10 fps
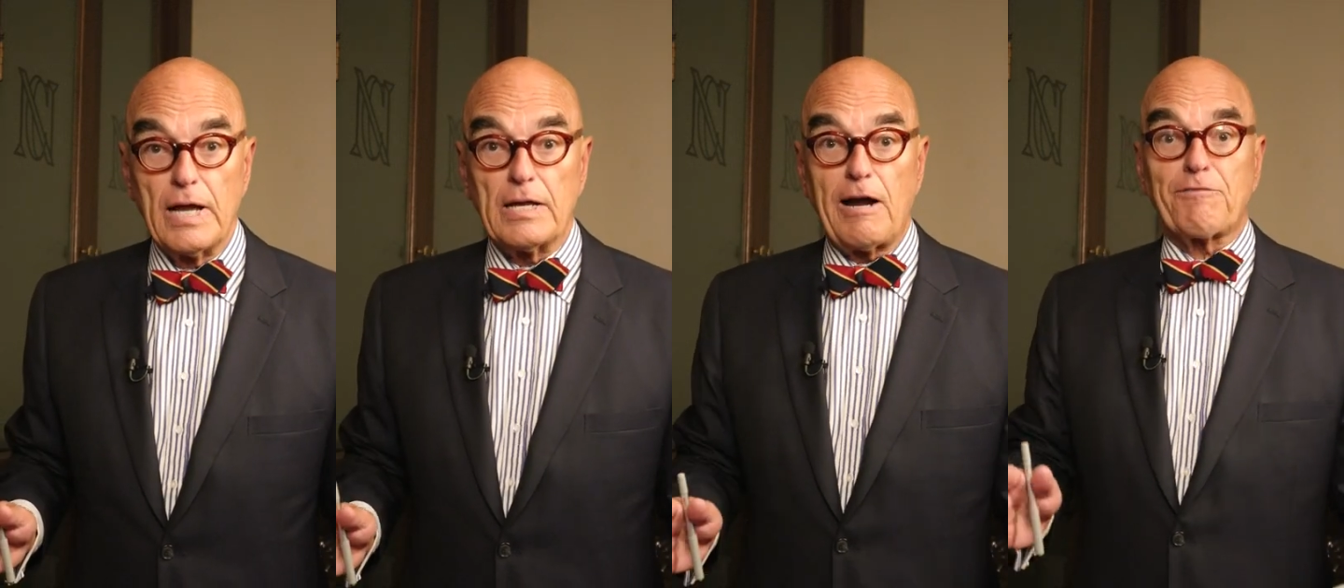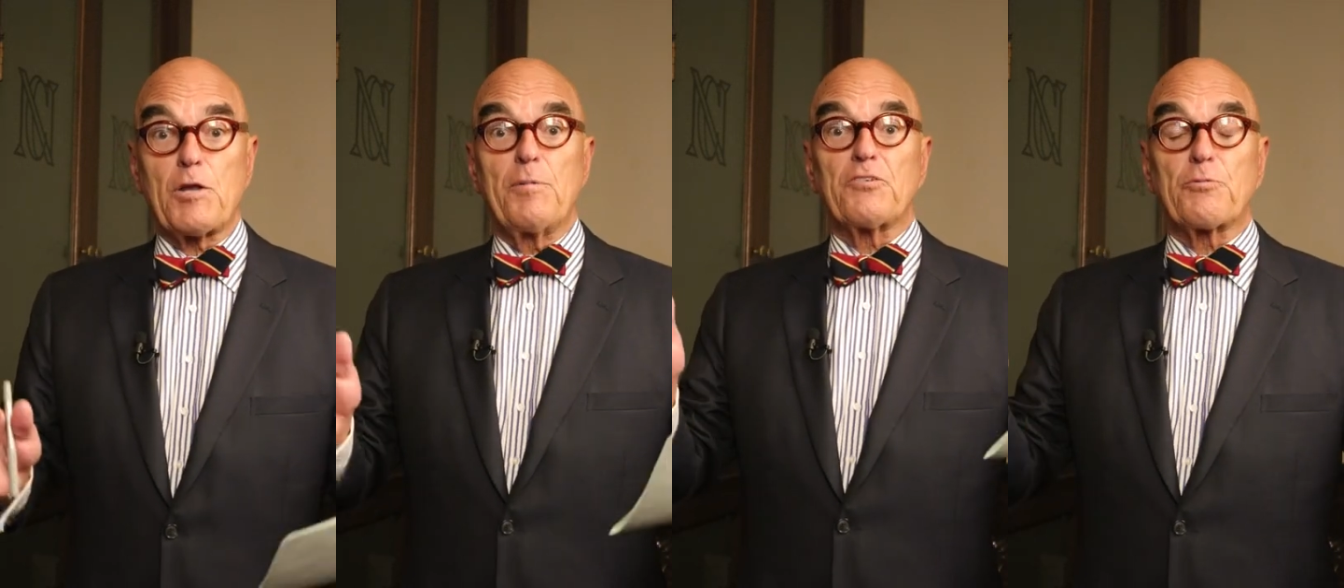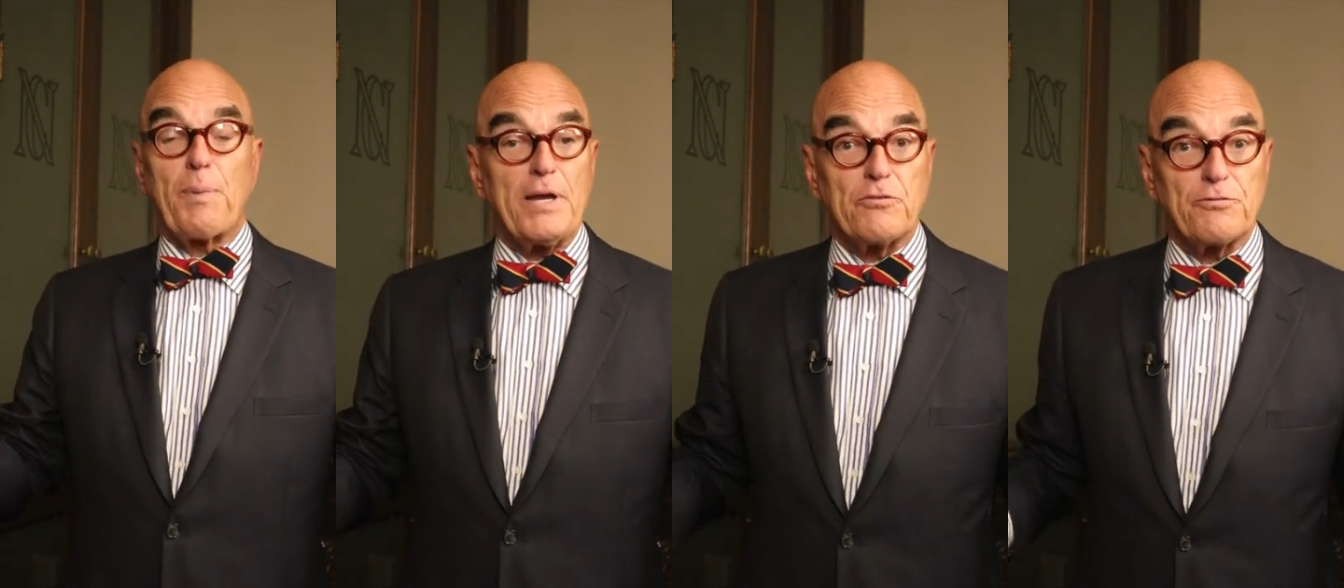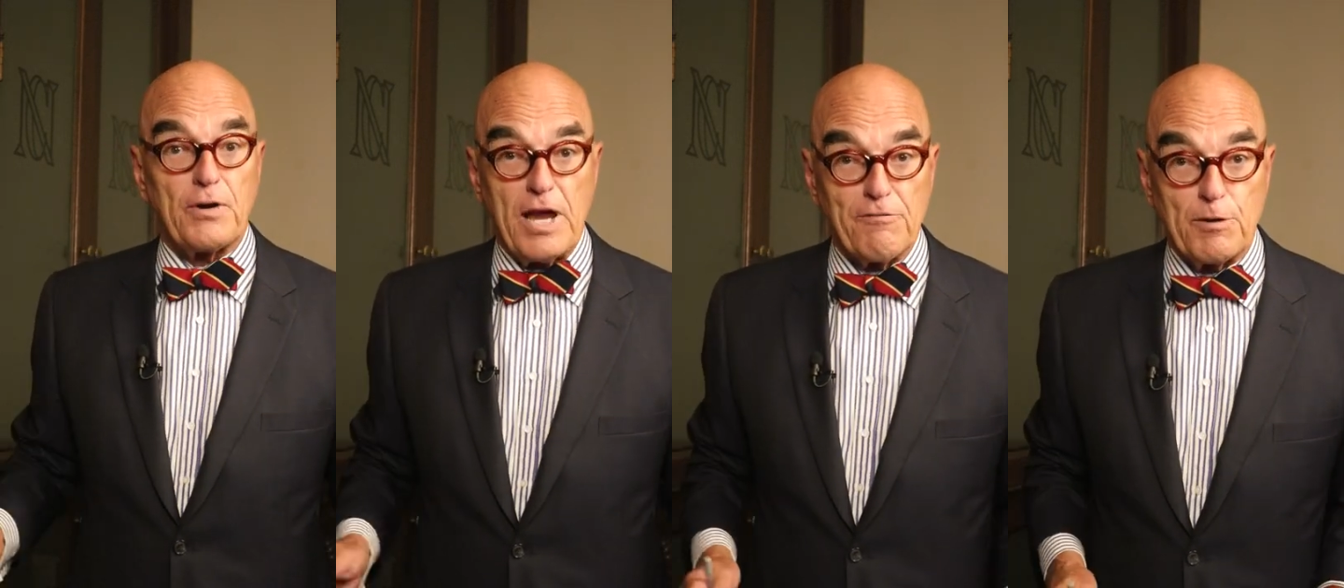Comfortable space
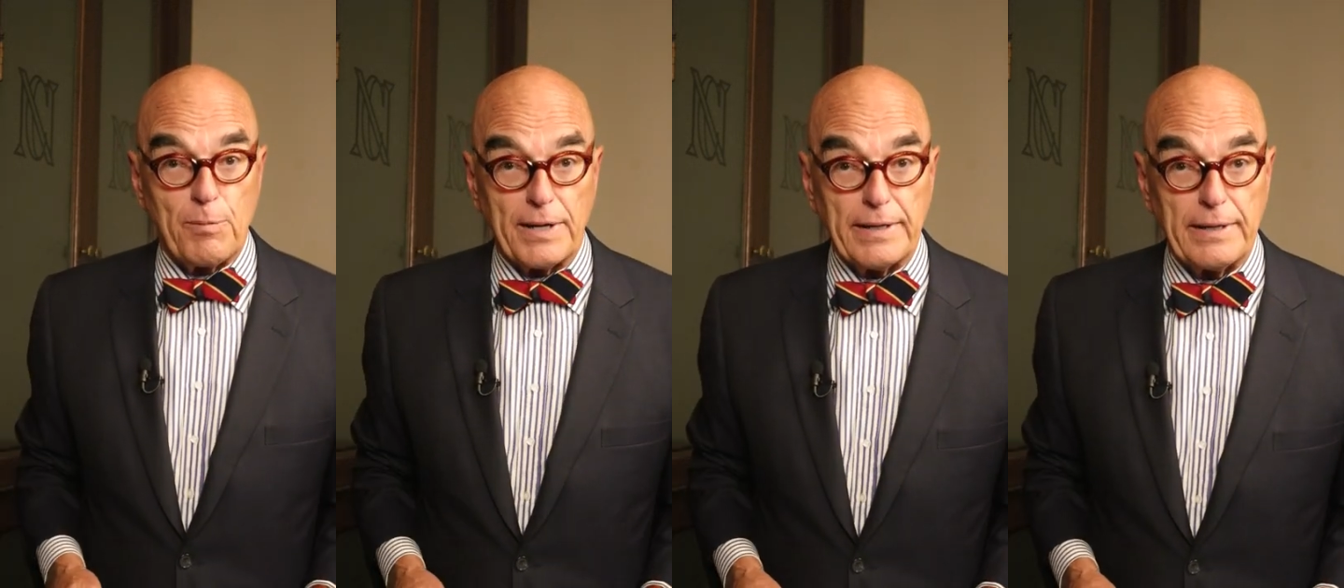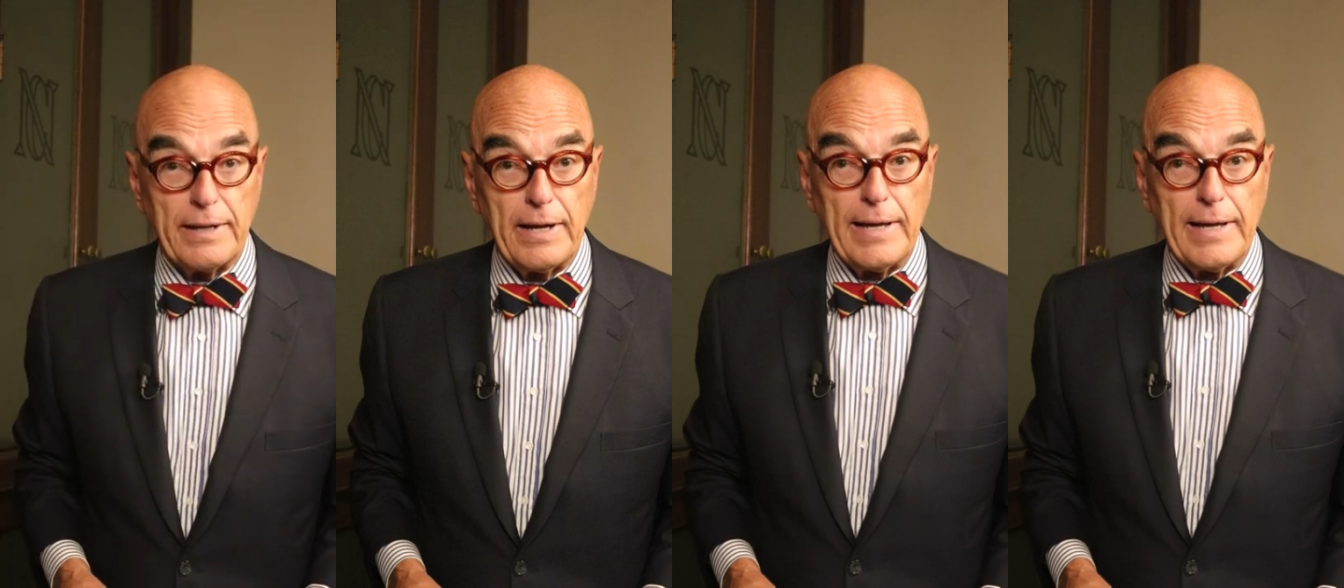for everybody.